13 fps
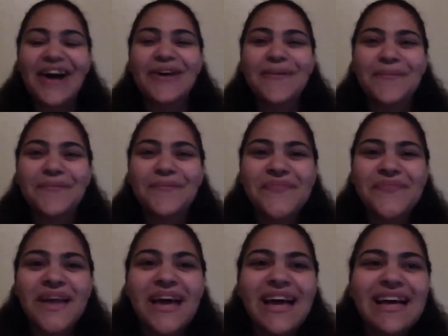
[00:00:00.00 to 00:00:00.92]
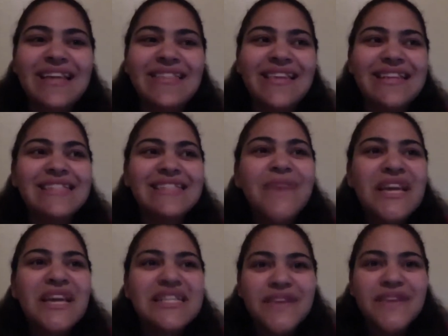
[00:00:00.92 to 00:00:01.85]
um, this
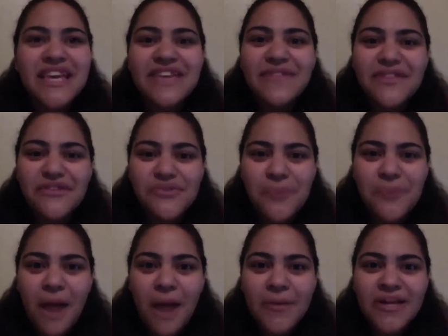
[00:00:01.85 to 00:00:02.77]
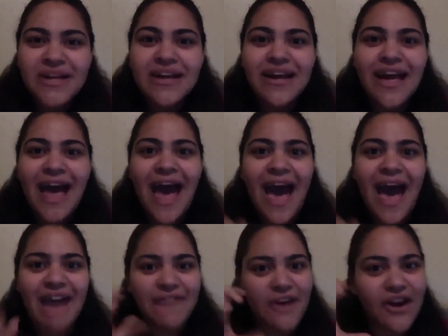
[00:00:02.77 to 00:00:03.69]
makes me give the drama a
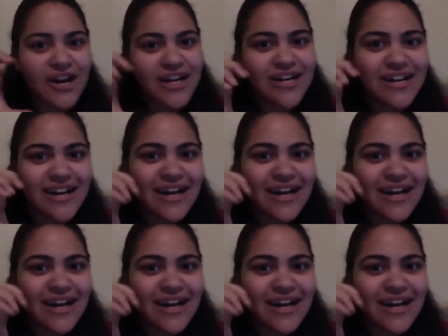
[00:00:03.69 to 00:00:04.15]
half heart.